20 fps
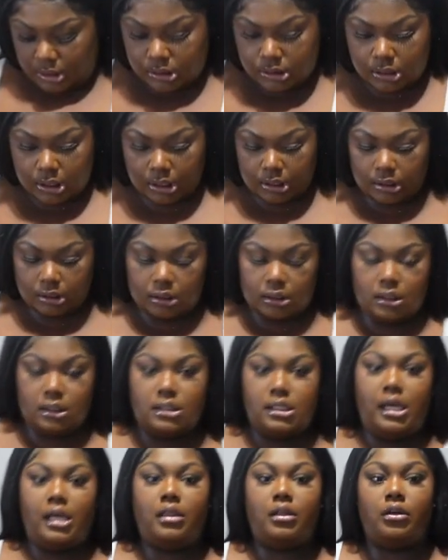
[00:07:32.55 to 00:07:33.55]
this color
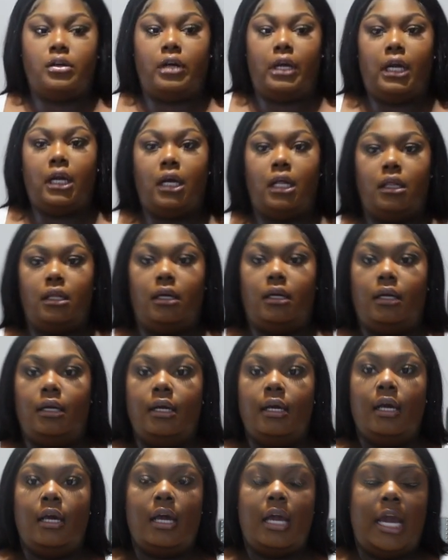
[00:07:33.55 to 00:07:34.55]
this heather gray color
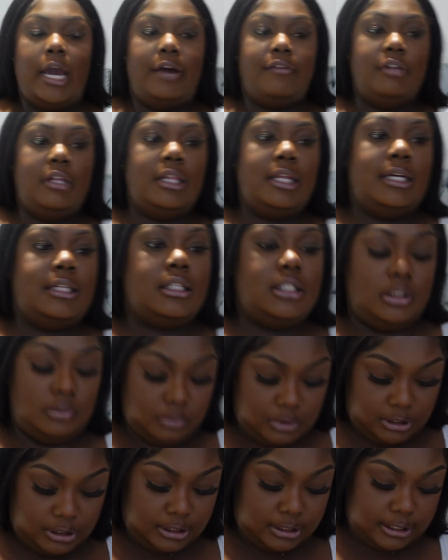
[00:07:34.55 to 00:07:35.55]
i really like this
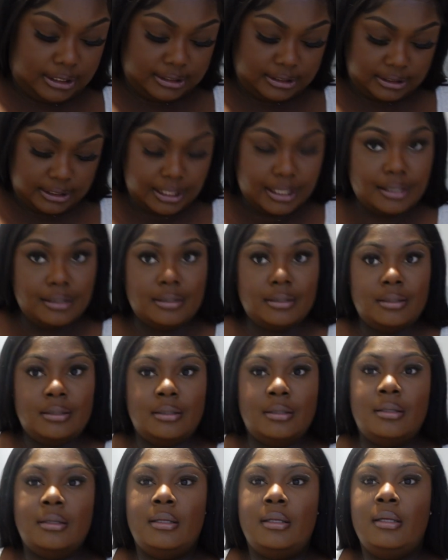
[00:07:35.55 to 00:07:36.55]
one it's not
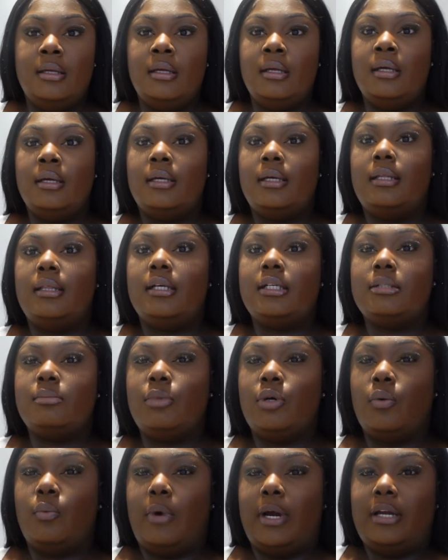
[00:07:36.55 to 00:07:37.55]
it looks
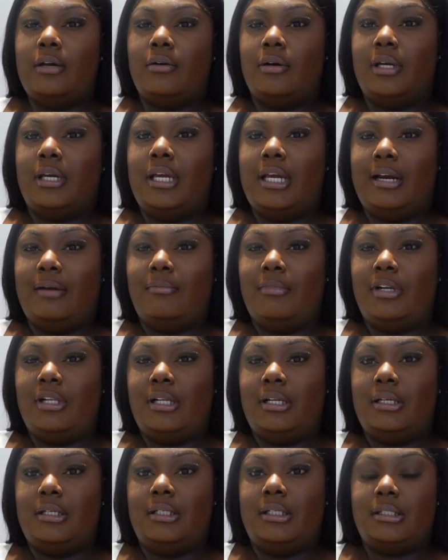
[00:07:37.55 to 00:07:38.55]
more white on camera
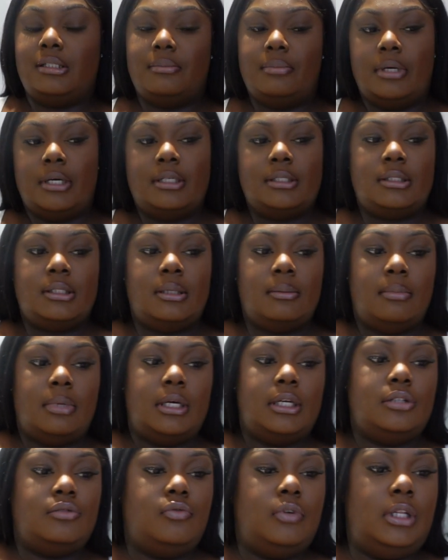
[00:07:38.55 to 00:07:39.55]
than it does in person but
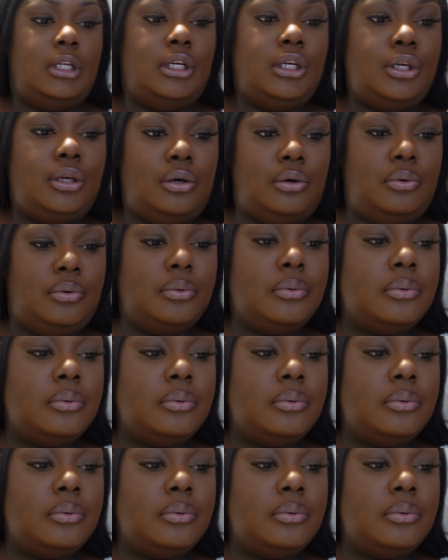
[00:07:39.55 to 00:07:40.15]
it's really cute